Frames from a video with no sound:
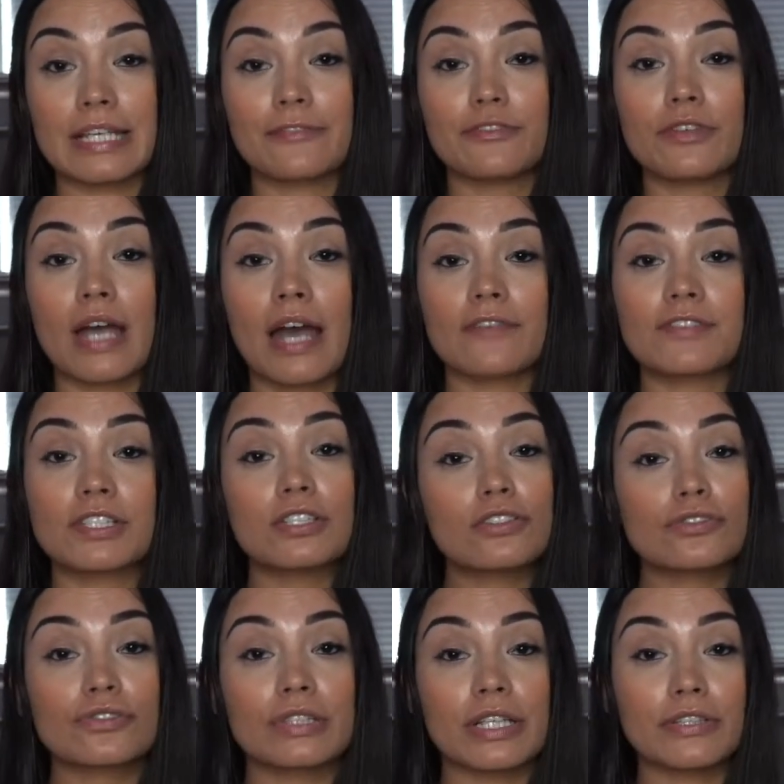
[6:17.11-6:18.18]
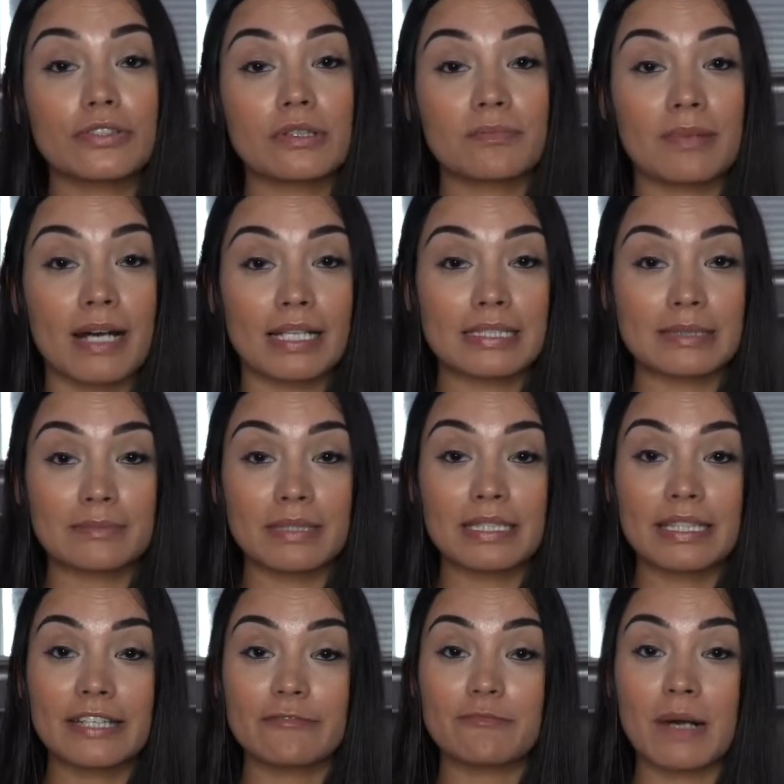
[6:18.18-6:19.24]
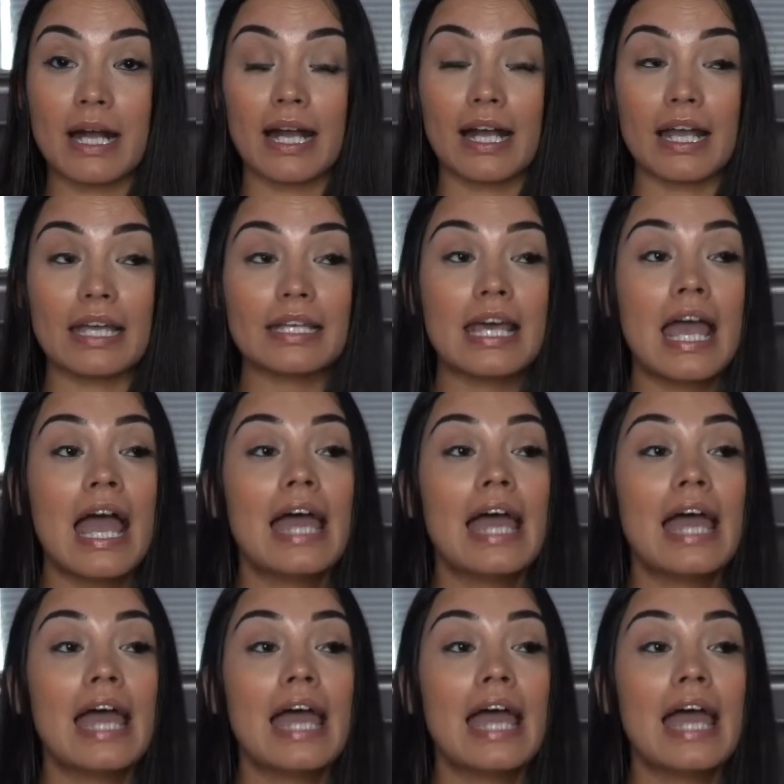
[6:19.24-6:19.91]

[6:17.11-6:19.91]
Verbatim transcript: if you have children that you can possibly leave behind.